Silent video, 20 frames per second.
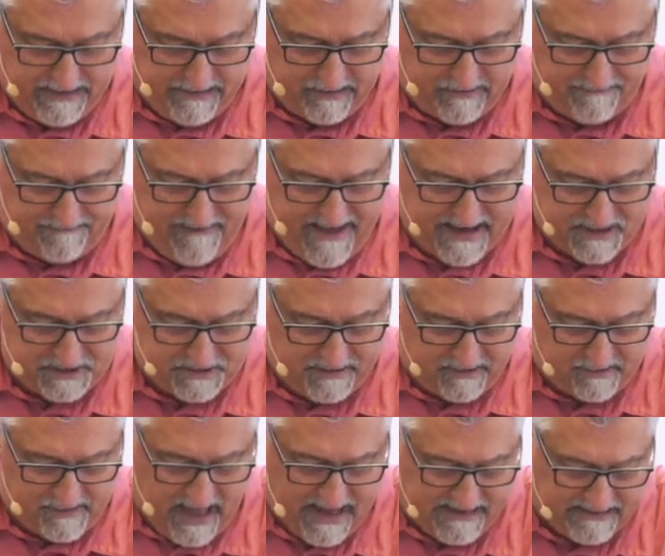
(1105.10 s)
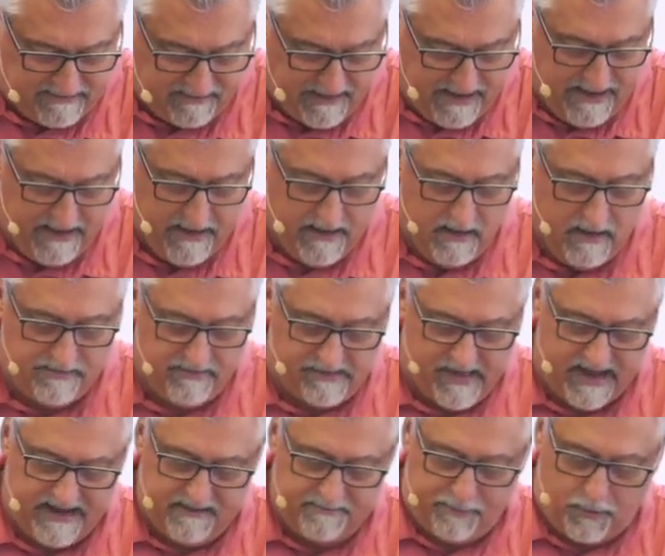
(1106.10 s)
in his affection. Secondly,
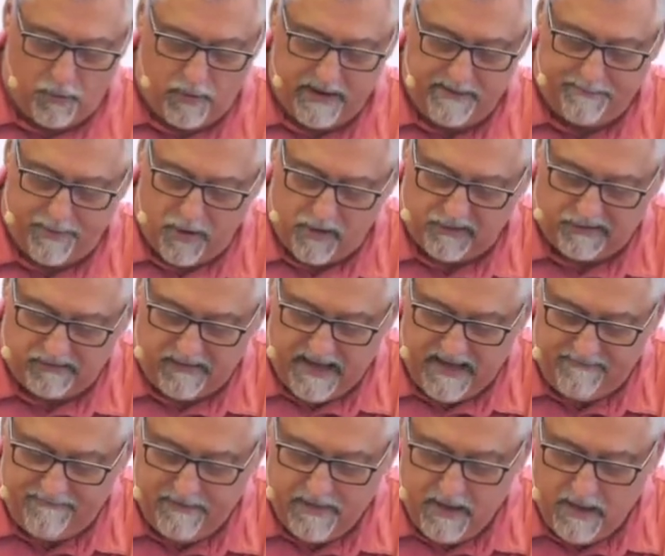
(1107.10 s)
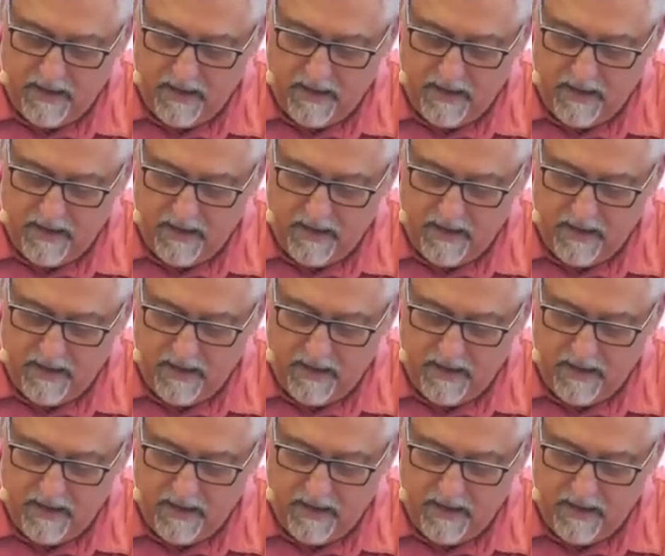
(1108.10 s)
second point, Paul's love